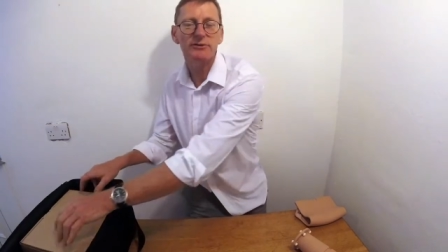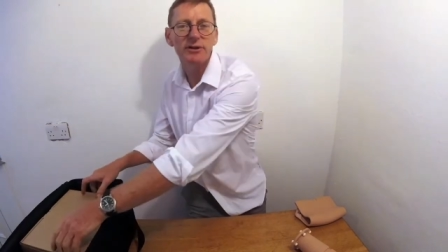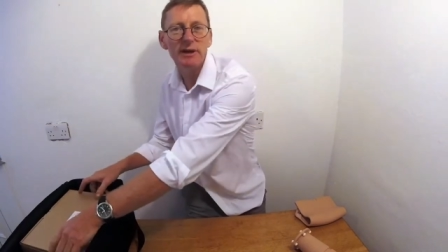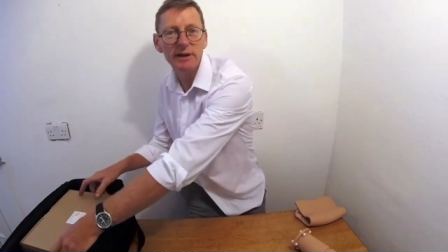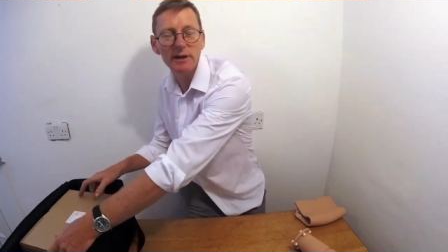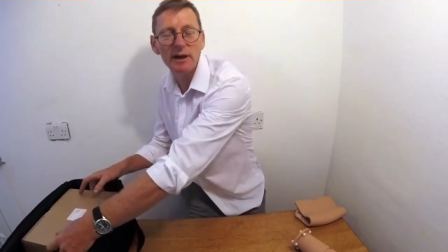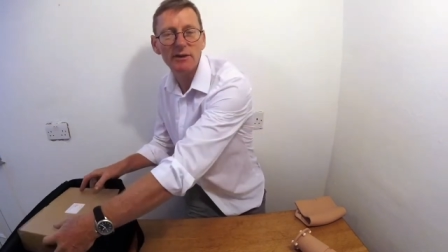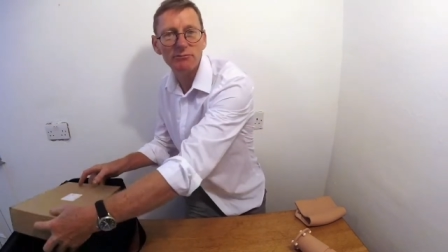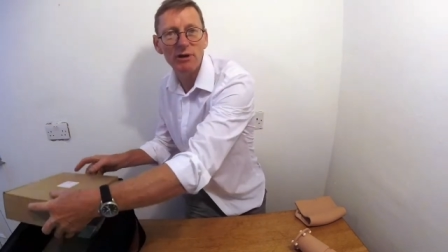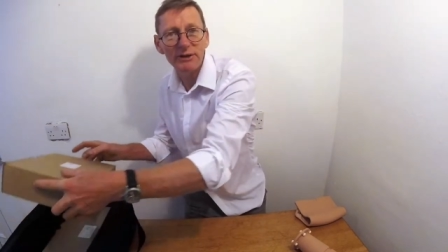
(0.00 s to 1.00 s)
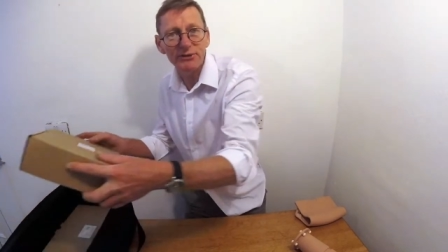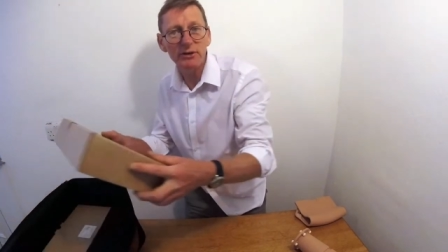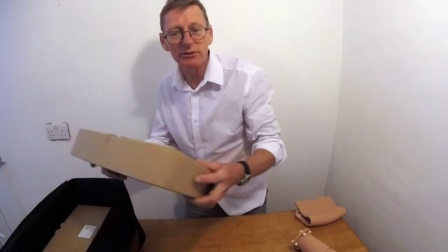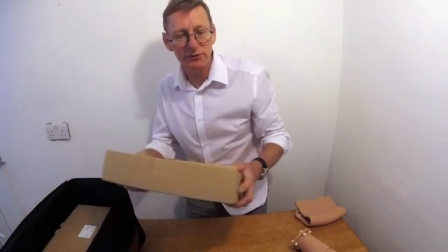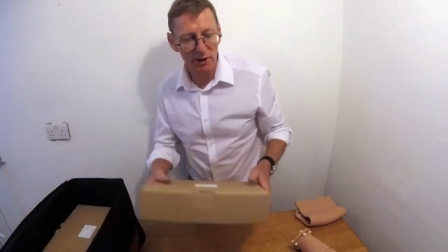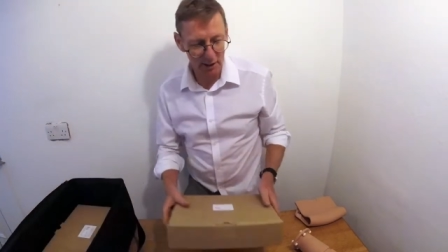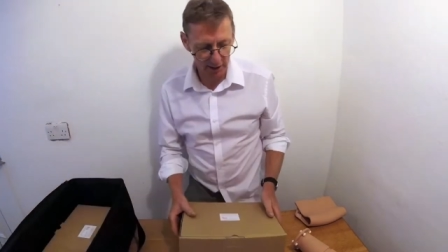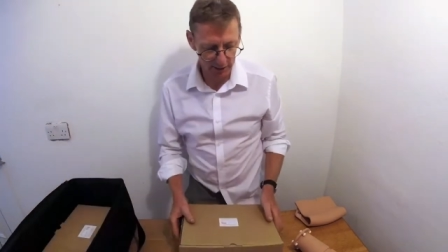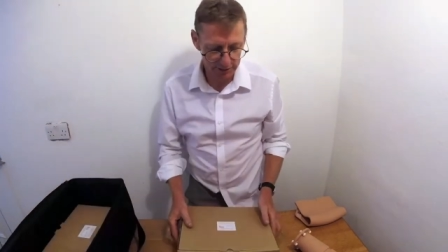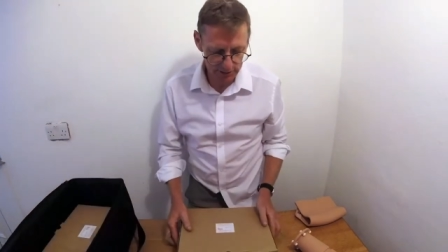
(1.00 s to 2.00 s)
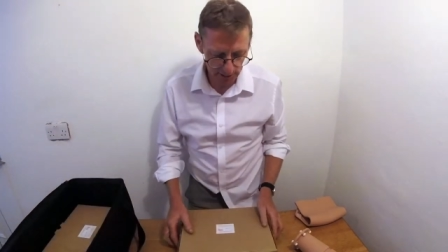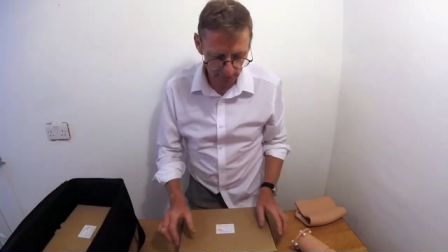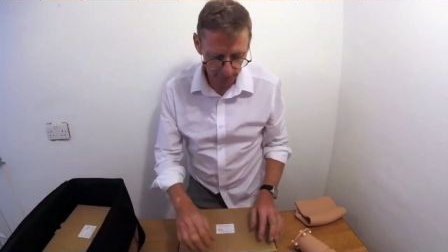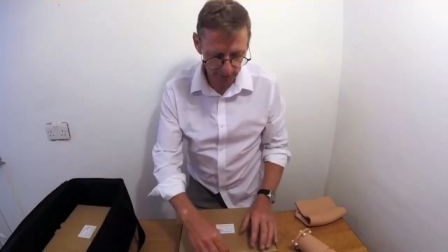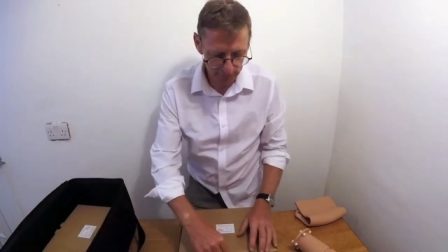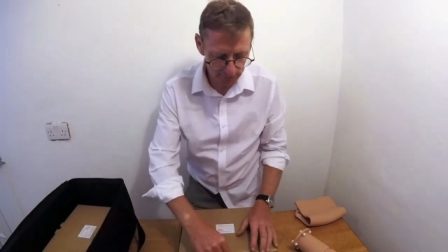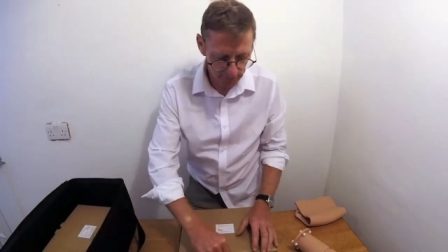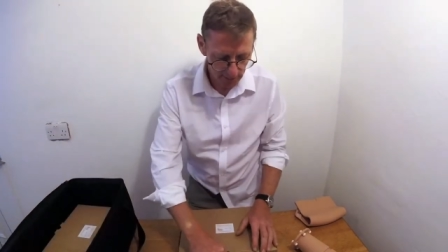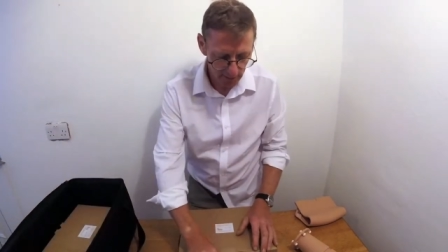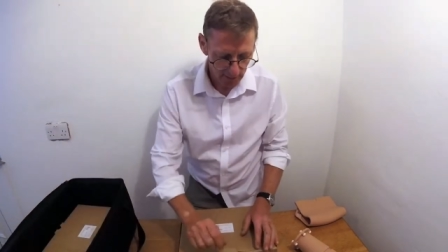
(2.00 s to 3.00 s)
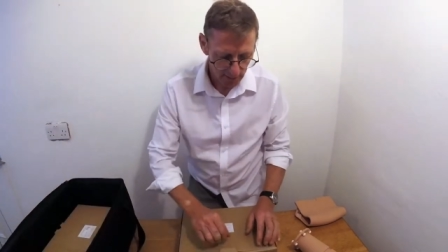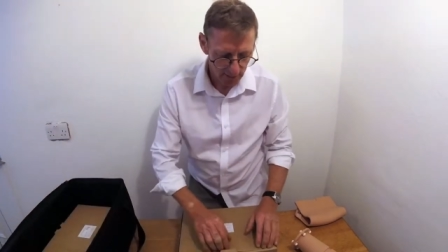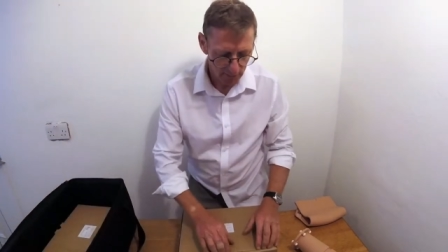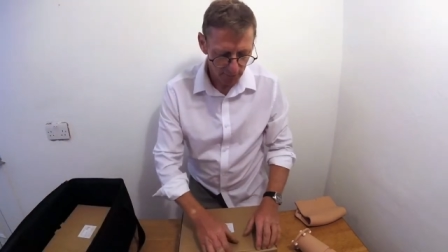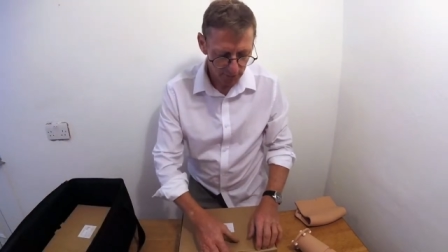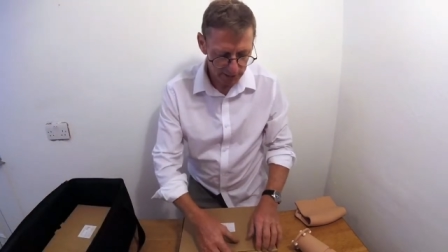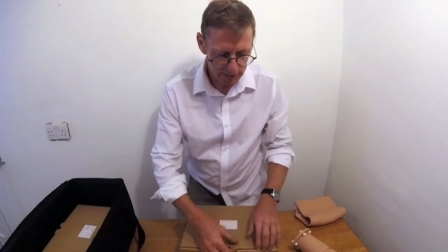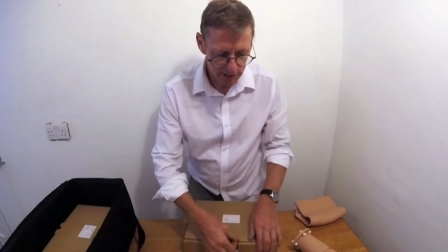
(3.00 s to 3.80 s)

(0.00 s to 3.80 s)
the rescue cerclage cervix, which